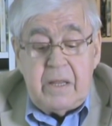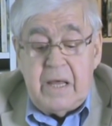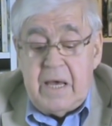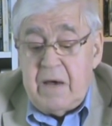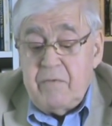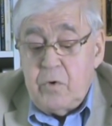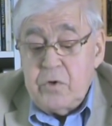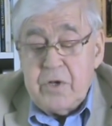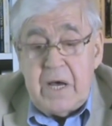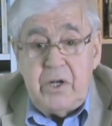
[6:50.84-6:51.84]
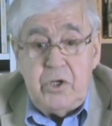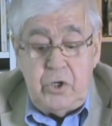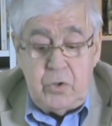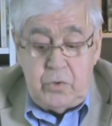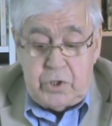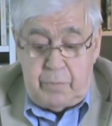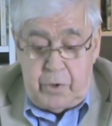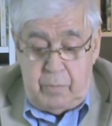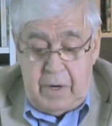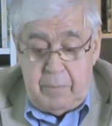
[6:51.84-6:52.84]
They have also had a huge
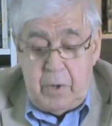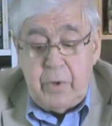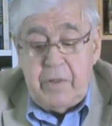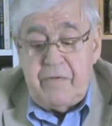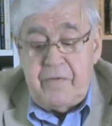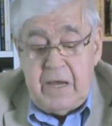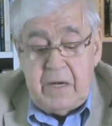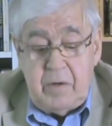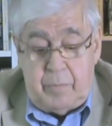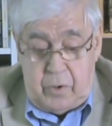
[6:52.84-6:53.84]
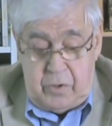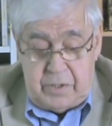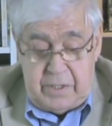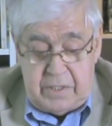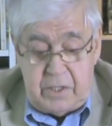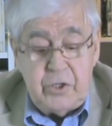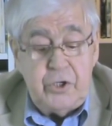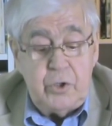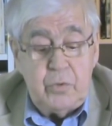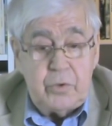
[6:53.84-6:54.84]
problem with fatal poisonings
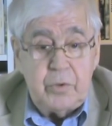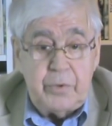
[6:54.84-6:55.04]
due to